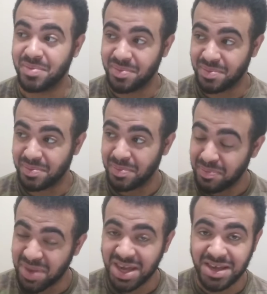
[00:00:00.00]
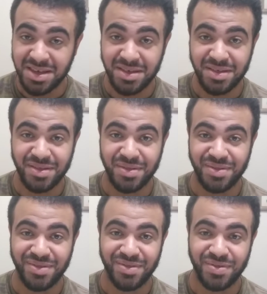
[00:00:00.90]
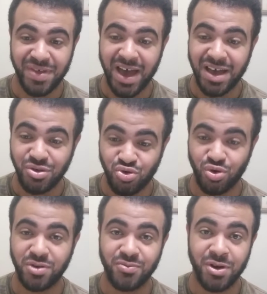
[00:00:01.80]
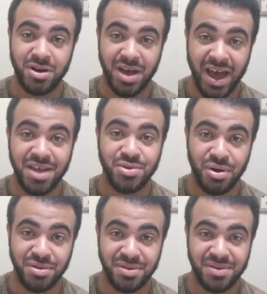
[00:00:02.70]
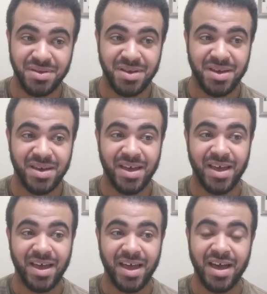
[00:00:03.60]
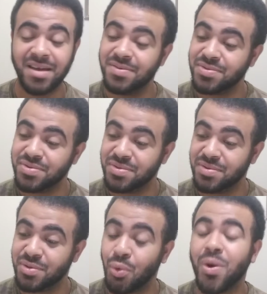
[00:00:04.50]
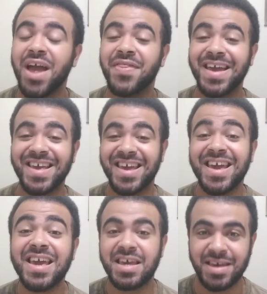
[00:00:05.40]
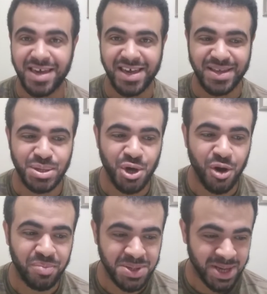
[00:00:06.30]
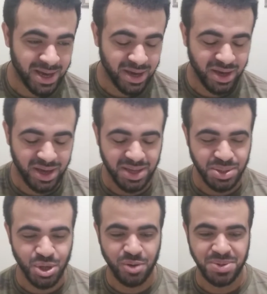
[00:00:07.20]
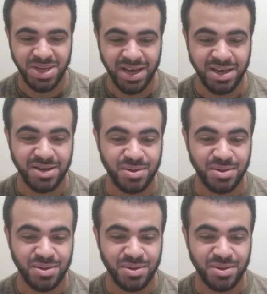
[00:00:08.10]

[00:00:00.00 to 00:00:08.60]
meet that genre head on, and the way that he interpreted interpreted